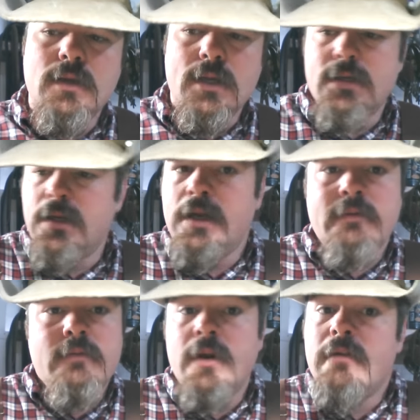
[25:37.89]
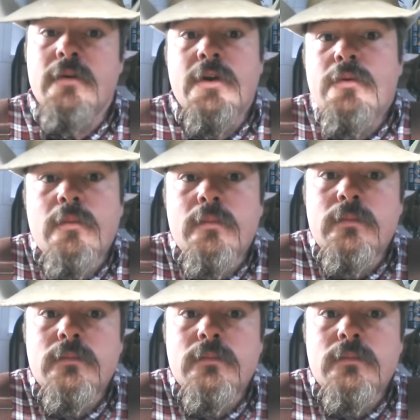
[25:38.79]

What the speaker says: I never knew.